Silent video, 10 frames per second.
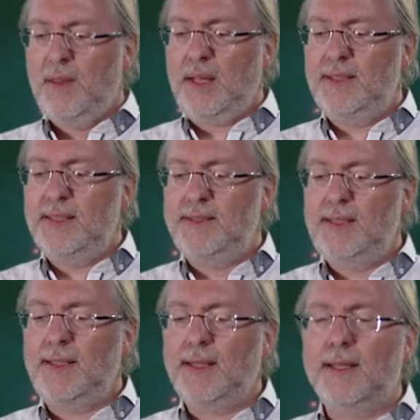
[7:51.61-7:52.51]
that is
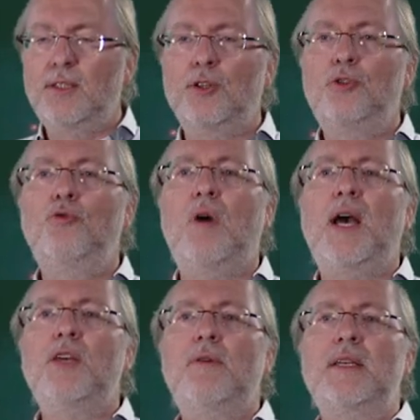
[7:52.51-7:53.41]
dedicated to
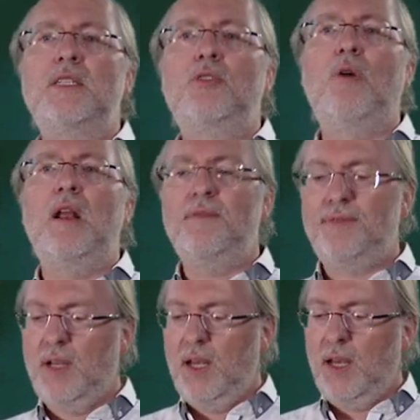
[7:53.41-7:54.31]
iOS 12.